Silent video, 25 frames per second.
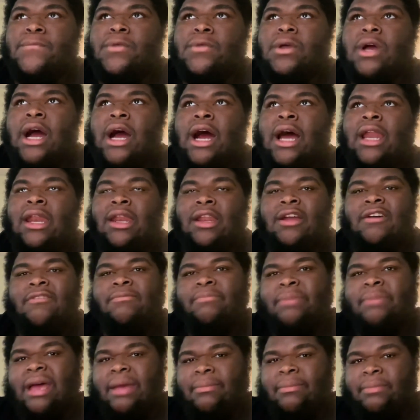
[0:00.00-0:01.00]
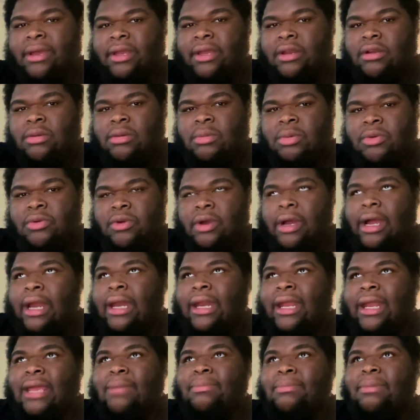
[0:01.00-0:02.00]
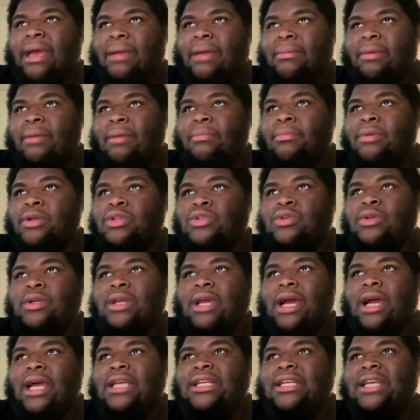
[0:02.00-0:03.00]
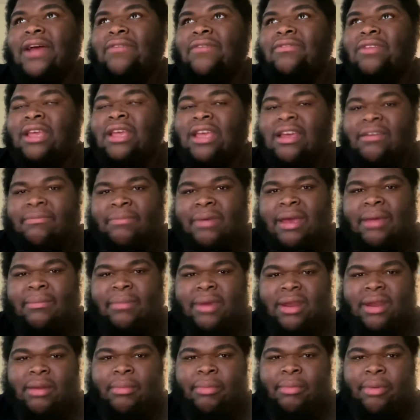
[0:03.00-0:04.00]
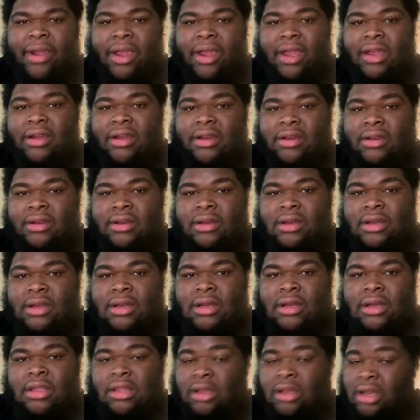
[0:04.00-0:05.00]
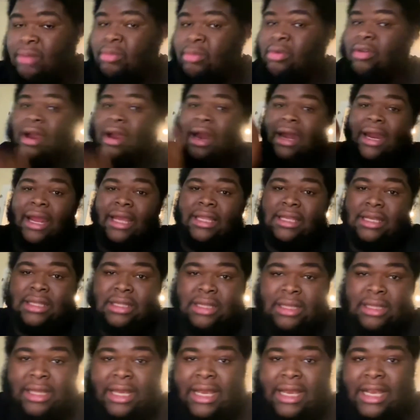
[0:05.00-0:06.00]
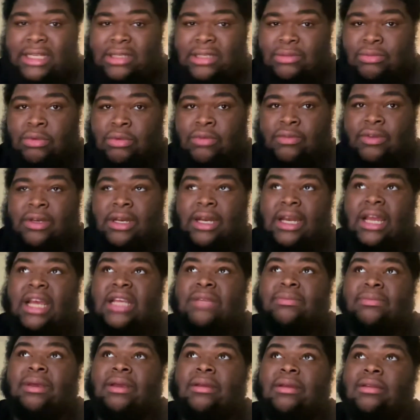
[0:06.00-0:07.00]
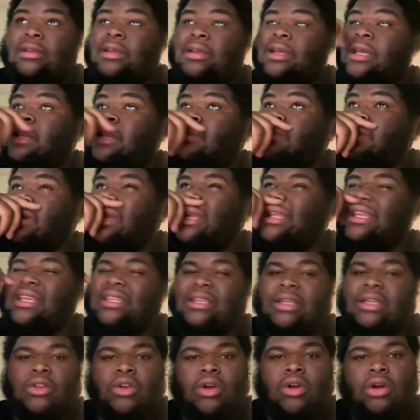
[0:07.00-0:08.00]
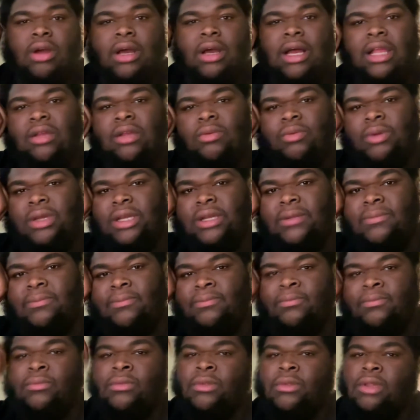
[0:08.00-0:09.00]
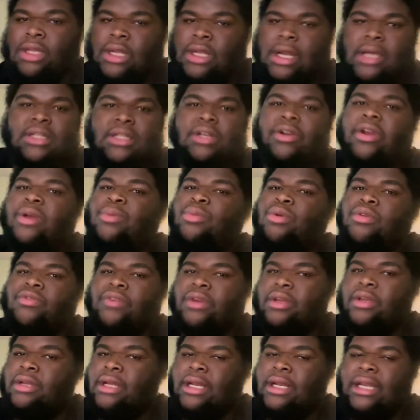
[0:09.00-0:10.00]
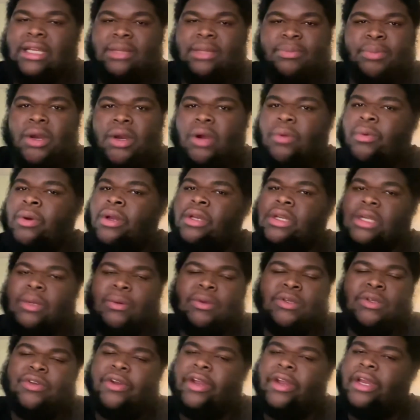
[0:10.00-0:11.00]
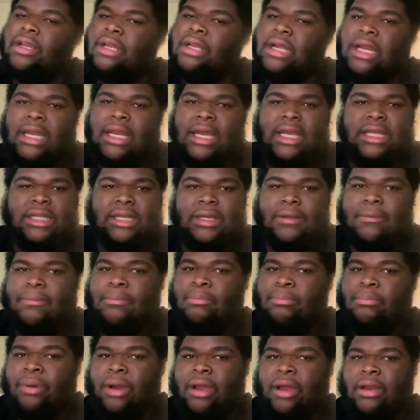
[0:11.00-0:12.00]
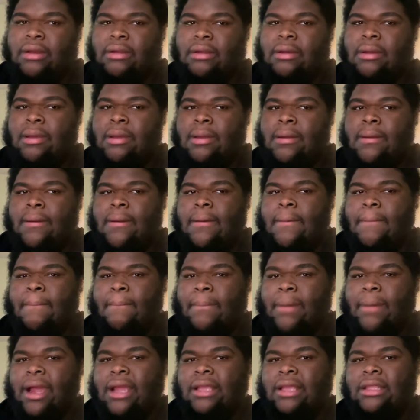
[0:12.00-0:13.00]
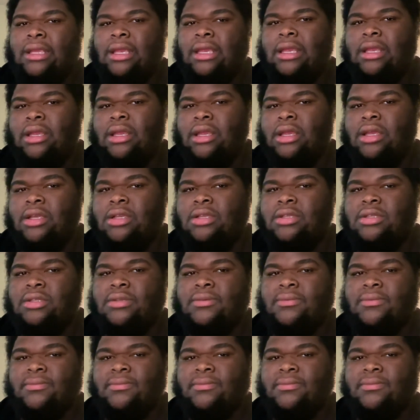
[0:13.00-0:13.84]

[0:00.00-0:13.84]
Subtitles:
I love Batman, don't get me wrong. I like Batman, but you guys have to give Batman a break. Don't get me wrong, I liked it the last movie, the animated, I think The Long Halloween. That was a great movie. I liked part one, it was great. I liked it. But my thing is,